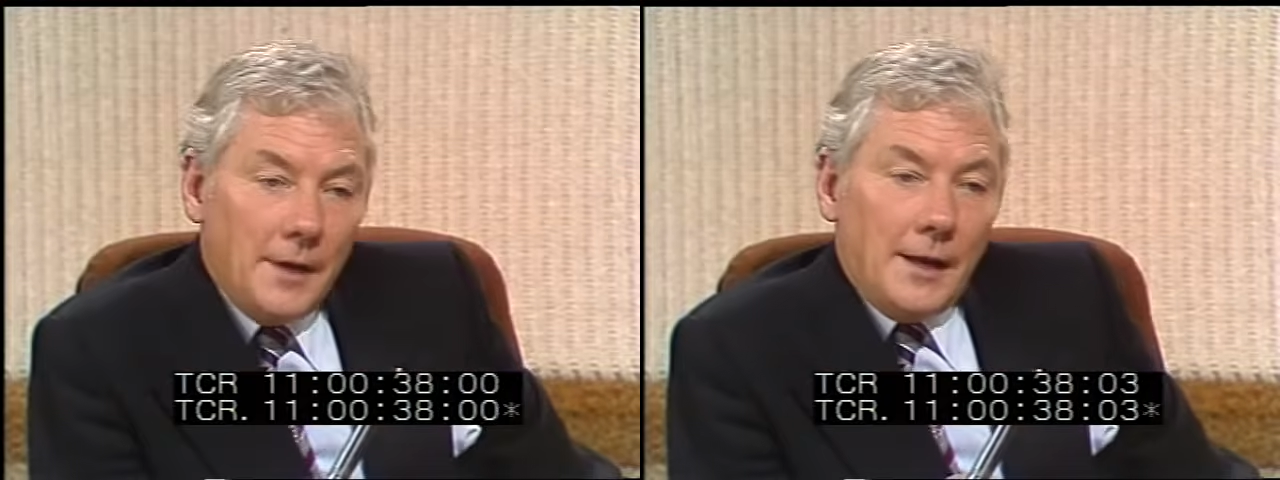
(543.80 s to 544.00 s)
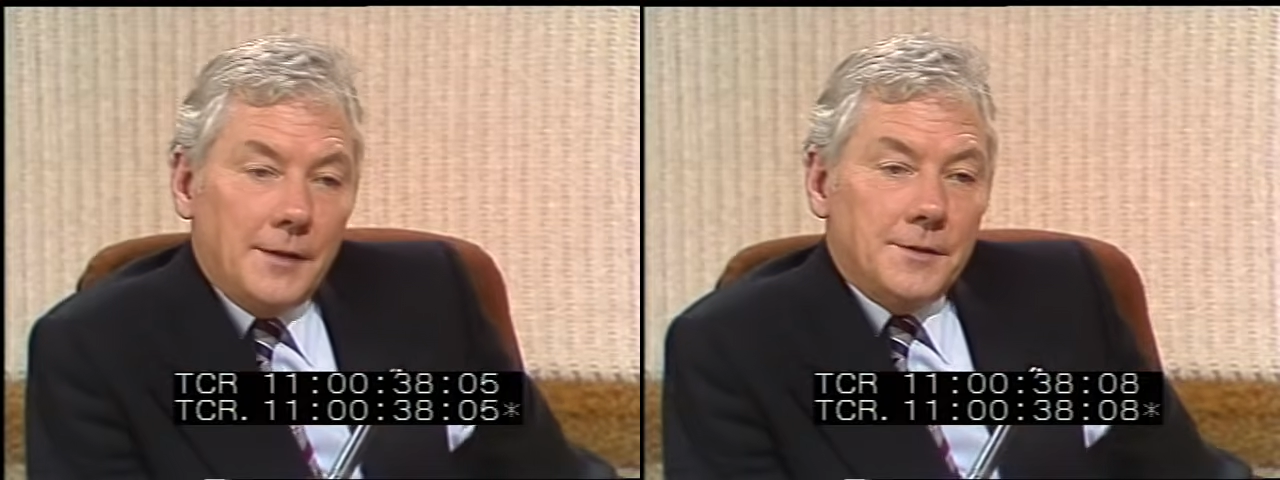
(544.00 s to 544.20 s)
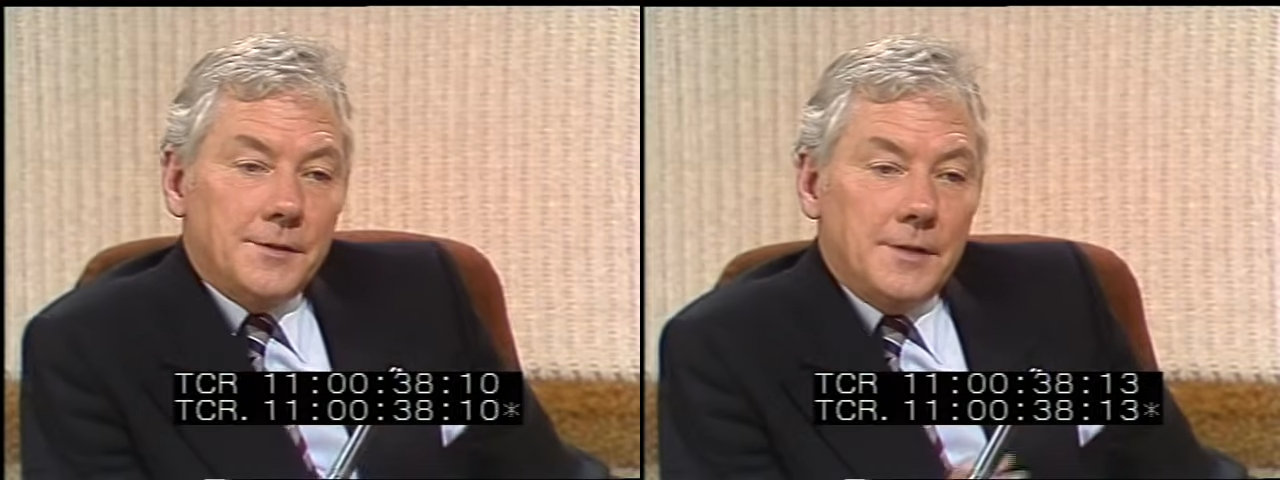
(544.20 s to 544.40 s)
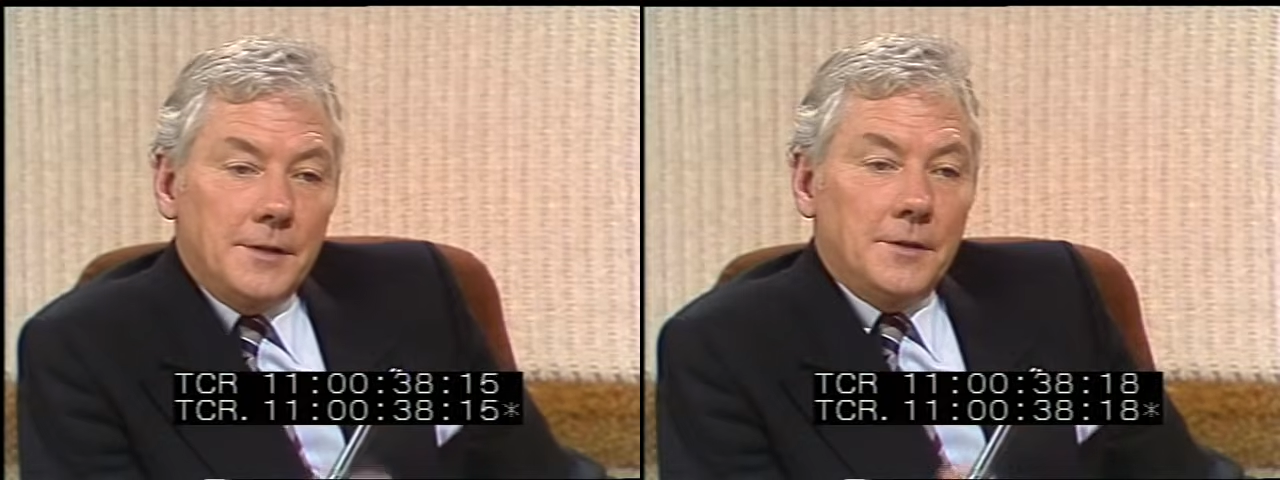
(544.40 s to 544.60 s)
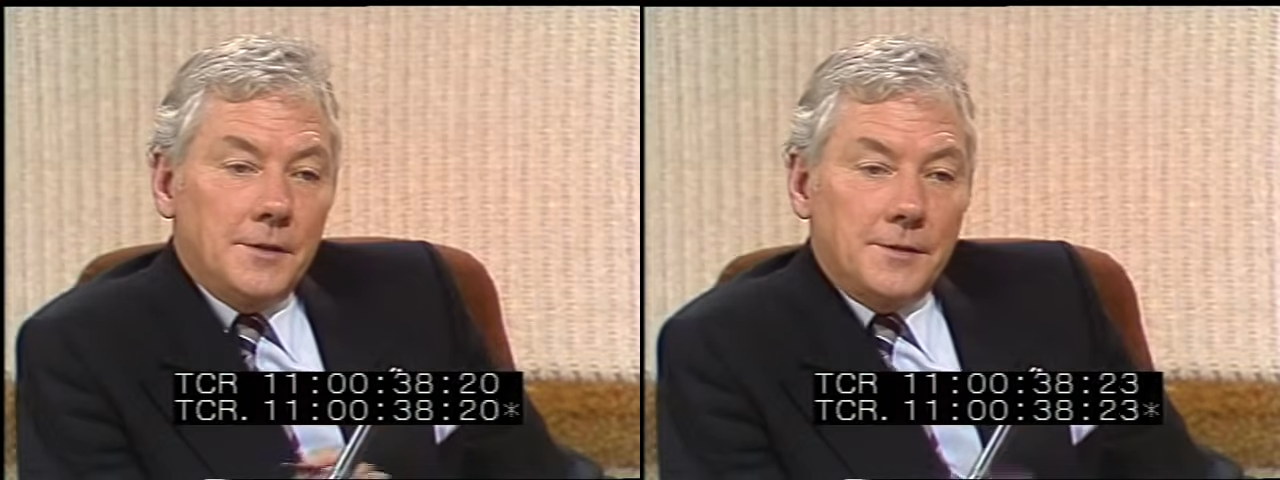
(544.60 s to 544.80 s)
nuns
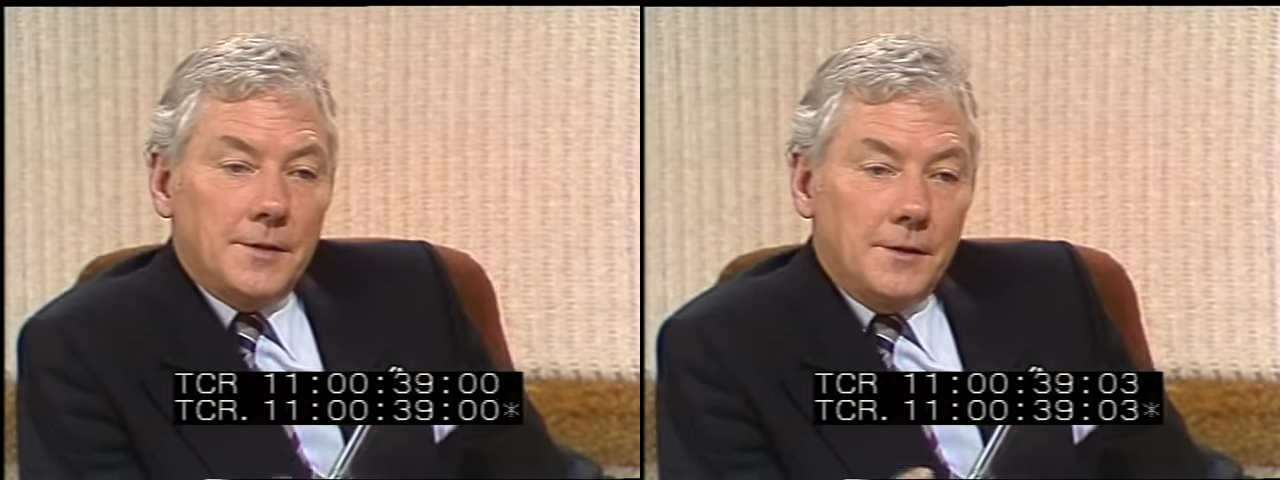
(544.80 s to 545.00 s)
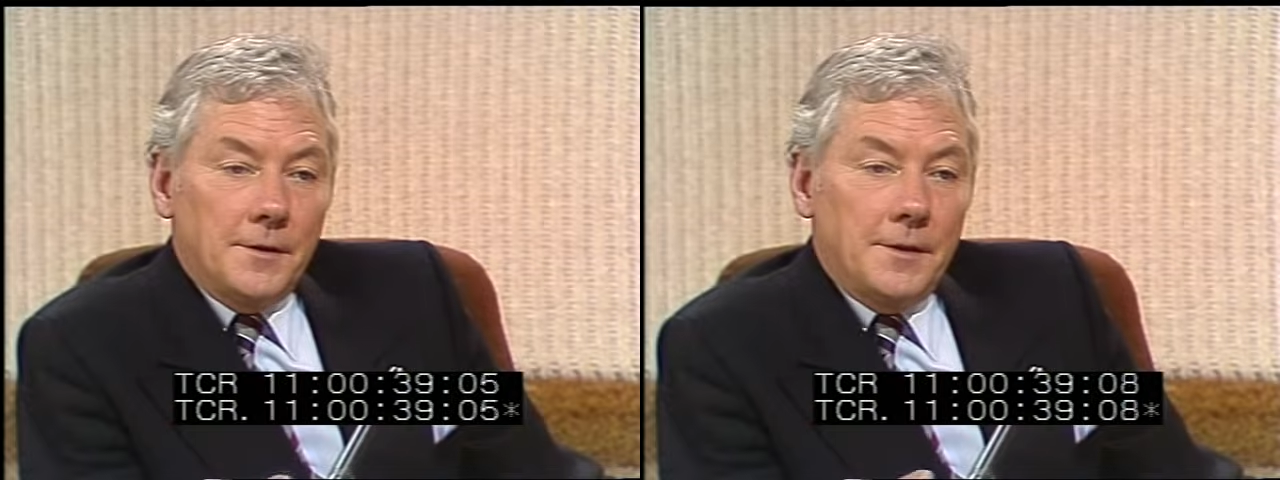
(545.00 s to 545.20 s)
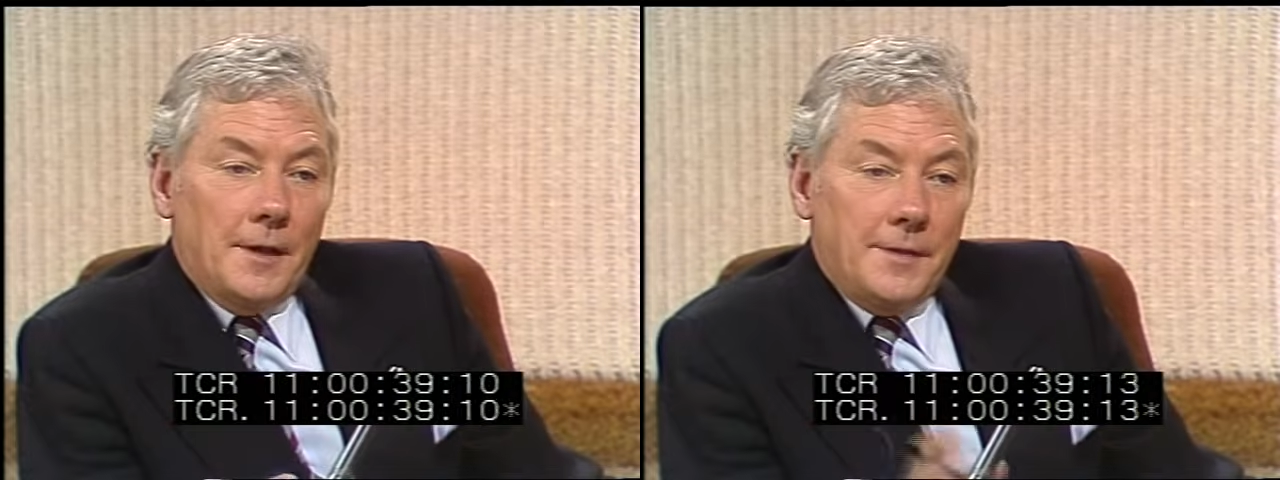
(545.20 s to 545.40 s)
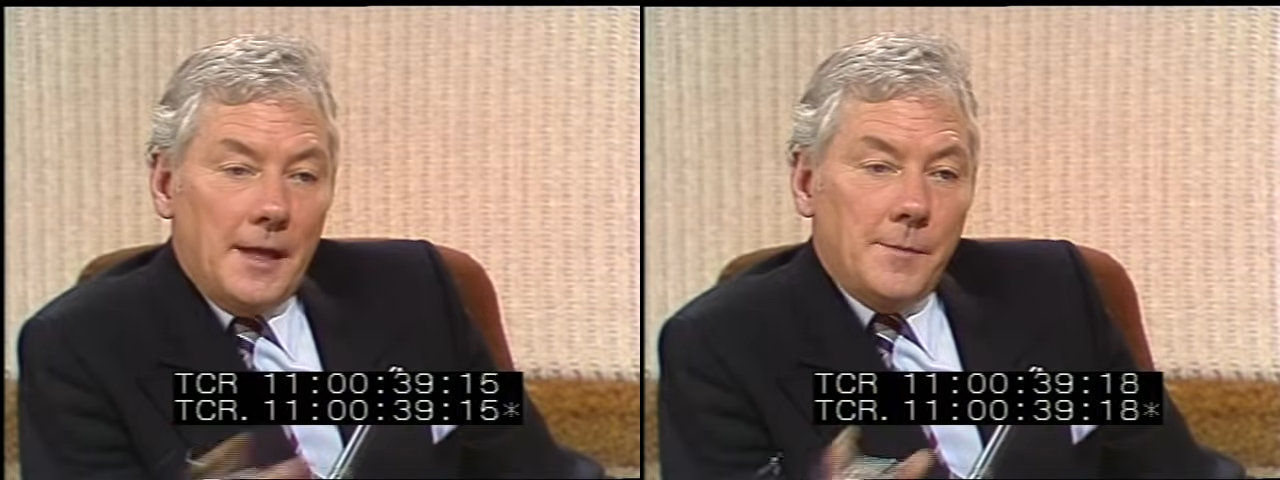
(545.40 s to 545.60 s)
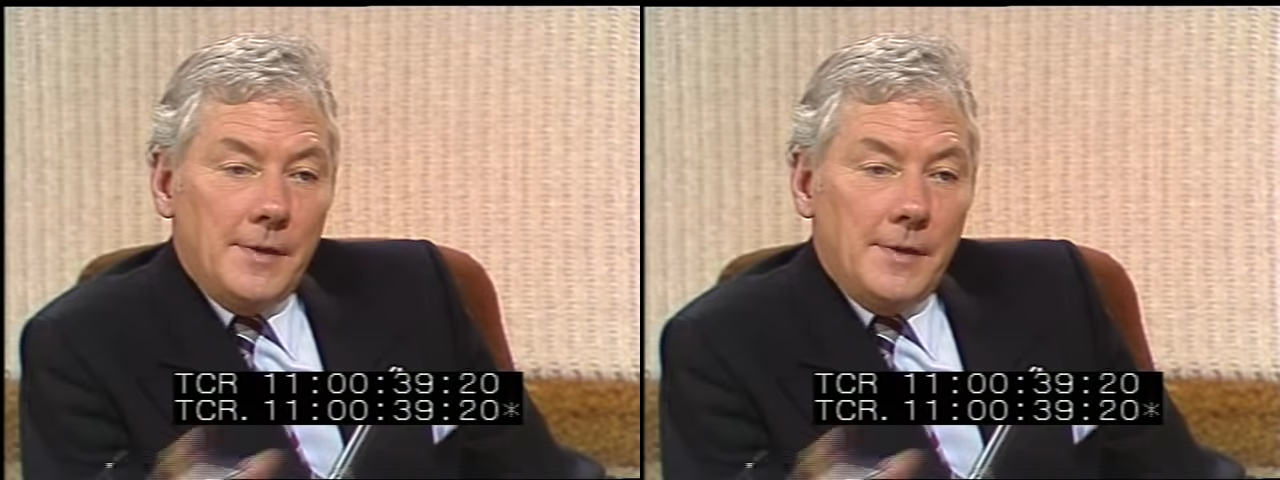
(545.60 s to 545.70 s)
didn't consider that they,